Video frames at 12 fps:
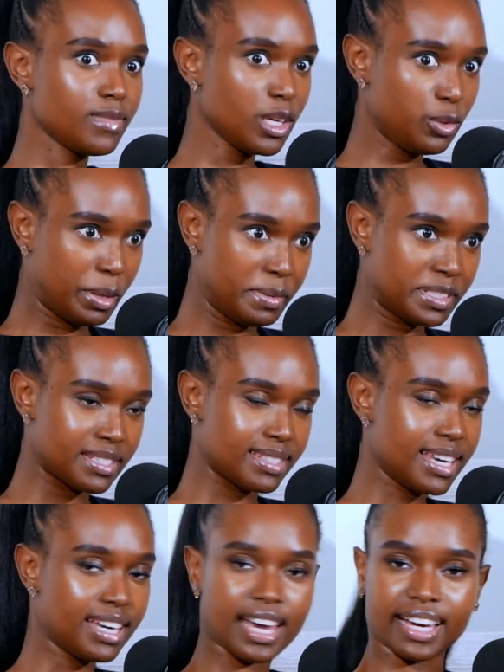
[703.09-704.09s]
You want me to
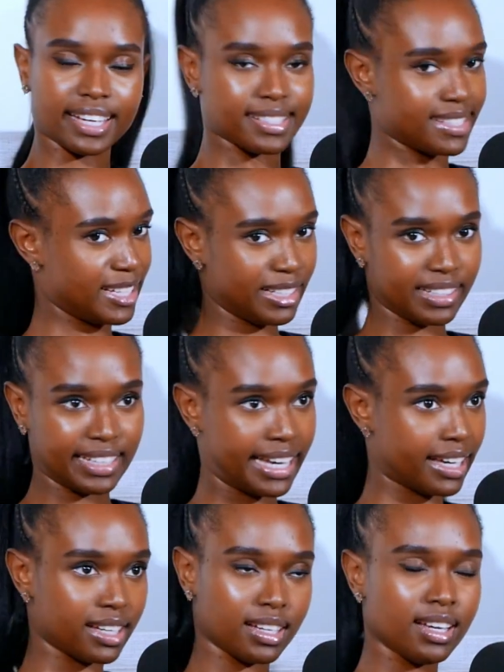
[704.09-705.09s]
sing? I can sing.
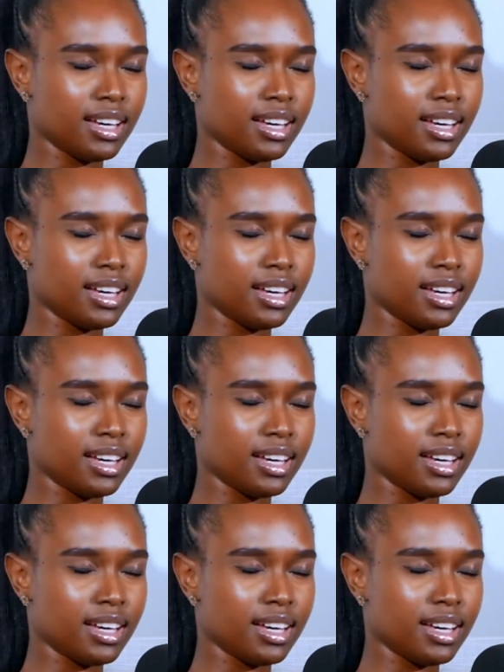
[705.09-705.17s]
Like,